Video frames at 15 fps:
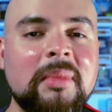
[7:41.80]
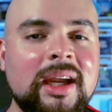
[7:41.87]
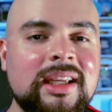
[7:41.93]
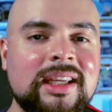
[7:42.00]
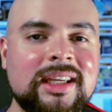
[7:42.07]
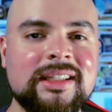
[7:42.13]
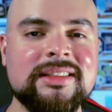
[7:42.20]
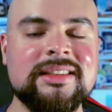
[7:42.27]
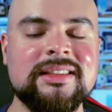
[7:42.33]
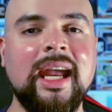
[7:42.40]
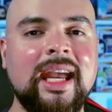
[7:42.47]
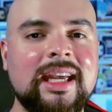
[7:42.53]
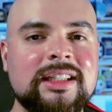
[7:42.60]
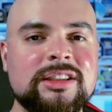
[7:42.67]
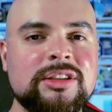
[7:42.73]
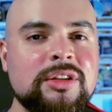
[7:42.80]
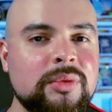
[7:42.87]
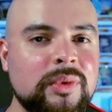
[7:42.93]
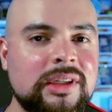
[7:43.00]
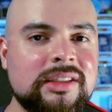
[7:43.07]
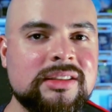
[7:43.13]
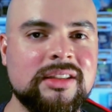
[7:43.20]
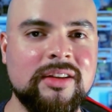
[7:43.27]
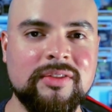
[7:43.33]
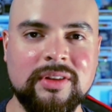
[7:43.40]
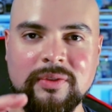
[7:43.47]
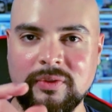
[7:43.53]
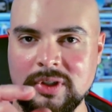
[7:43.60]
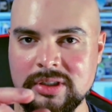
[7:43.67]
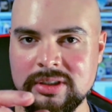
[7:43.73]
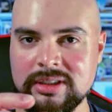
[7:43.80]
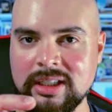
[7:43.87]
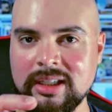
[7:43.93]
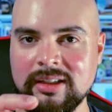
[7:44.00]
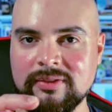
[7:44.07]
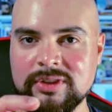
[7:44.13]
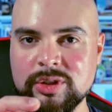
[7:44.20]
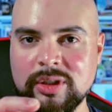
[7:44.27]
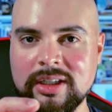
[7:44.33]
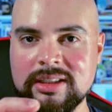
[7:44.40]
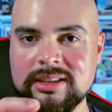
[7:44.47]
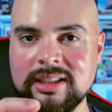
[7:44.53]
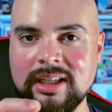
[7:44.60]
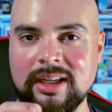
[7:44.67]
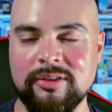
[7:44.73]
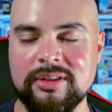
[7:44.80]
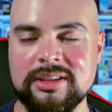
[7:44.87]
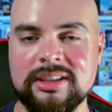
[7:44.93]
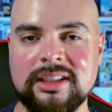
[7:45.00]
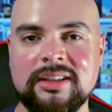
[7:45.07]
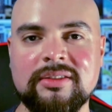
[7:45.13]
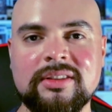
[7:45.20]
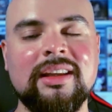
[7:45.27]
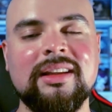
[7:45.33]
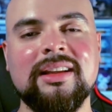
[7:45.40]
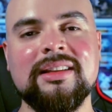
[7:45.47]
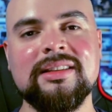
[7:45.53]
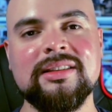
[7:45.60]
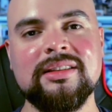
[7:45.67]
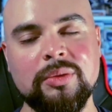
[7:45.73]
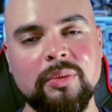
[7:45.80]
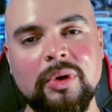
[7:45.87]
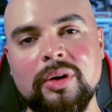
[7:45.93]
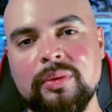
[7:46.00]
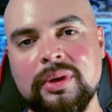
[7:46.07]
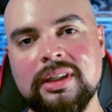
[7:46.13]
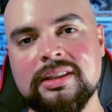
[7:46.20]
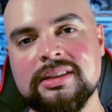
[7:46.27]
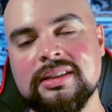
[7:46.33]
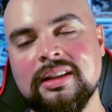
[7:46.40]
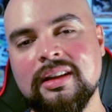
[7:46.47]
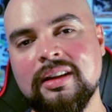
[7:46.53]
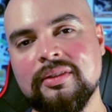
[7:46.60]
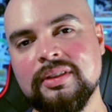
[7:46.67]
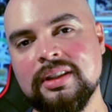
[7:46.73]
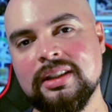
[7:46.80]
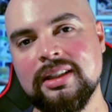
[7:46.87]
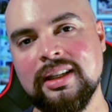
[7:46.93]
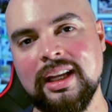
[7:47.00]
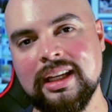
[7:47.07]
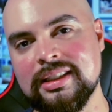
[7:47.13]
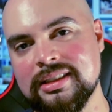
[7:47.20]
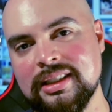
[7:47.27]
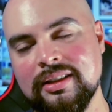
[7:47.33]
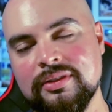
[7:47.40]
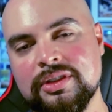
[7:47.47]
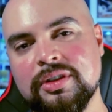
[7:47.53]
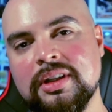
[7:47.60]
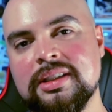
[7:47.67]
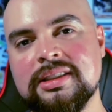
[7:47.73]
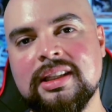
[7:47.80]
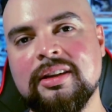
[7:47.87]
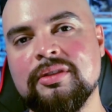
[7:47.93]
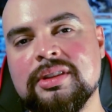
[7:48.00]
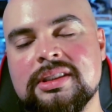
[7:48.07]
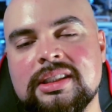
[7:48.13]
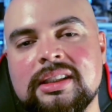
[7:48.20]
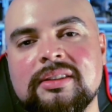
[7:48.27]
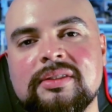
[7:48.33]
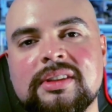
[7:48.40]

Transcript: my case, I had 2 weeks of the first set of trays that I received, and then 2 more weeks of the next set of trays I received.